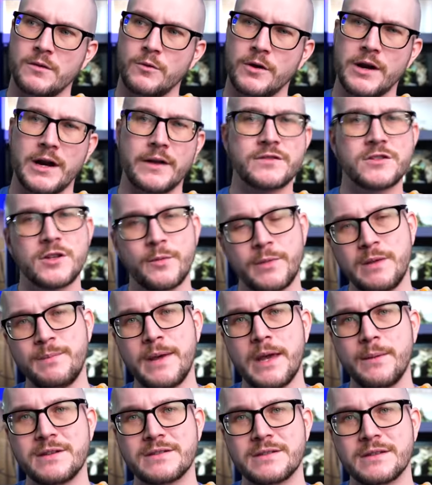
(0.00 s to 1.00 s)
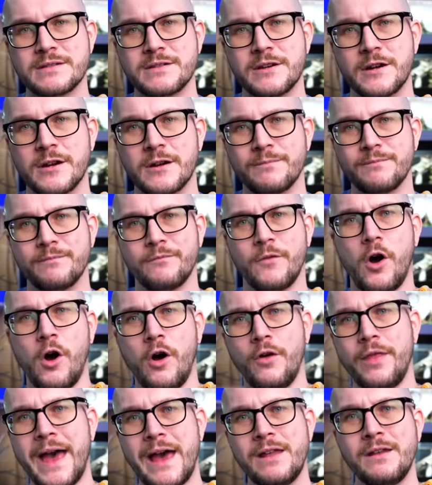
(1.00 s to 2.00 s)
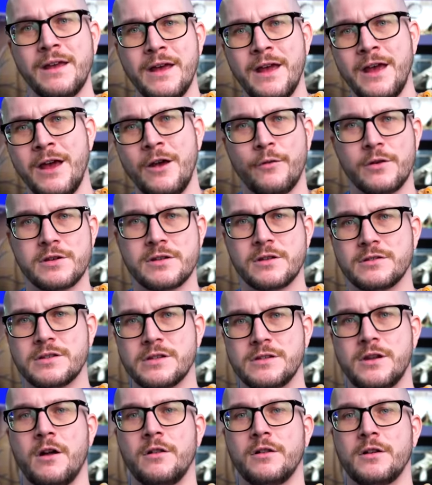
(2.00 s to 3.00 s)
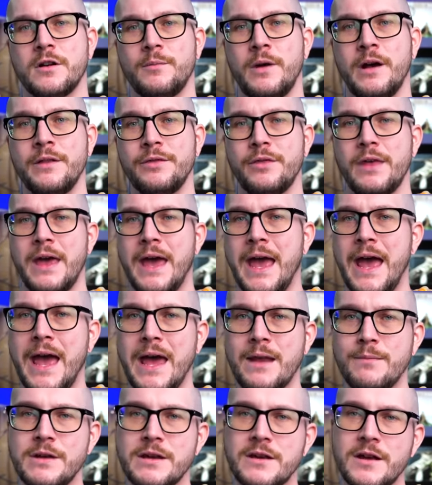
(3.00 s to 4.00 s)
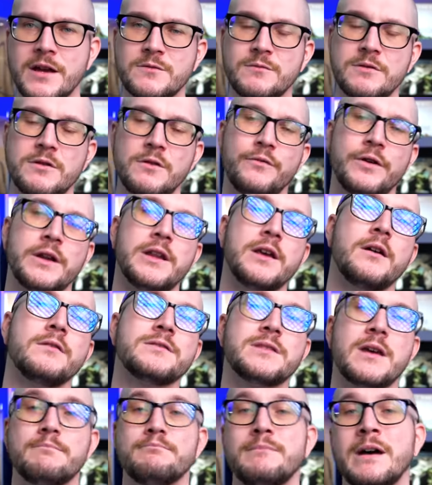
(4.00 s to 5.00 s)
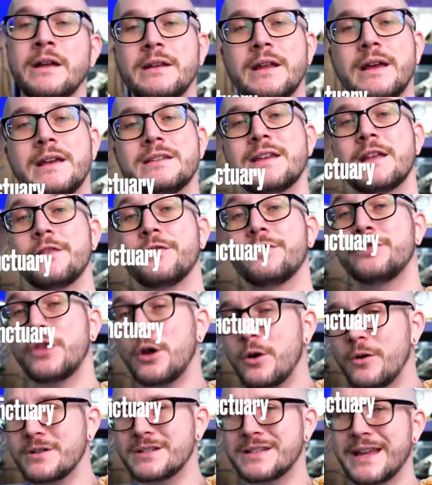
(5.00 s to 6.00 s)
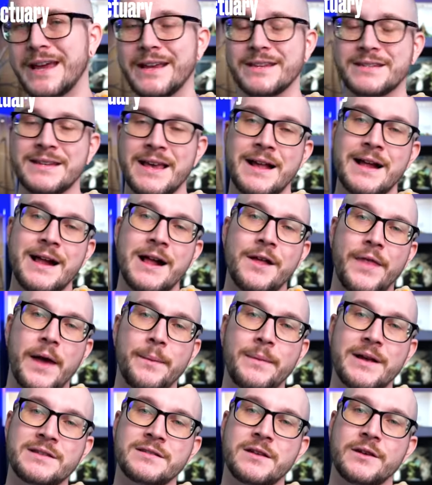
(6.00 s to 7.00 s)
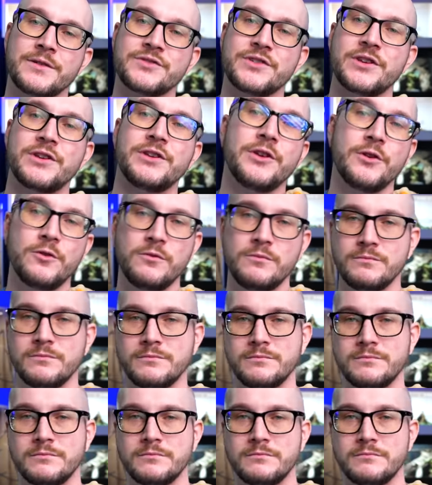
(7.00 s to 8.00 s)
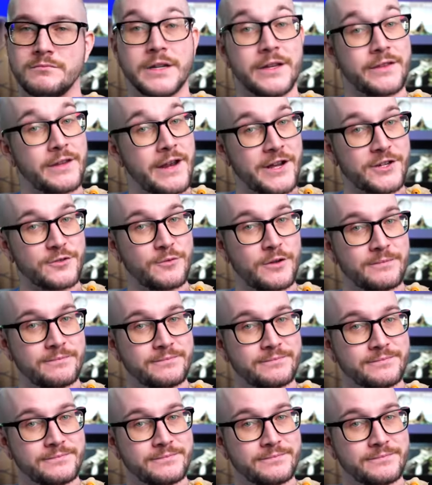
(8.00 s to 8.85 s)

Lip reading: We're gonna have so many babies this year. All that for as little as a dollar a month. And because we do videos on Mondays and Thursdays, that means I'll see you in the next one.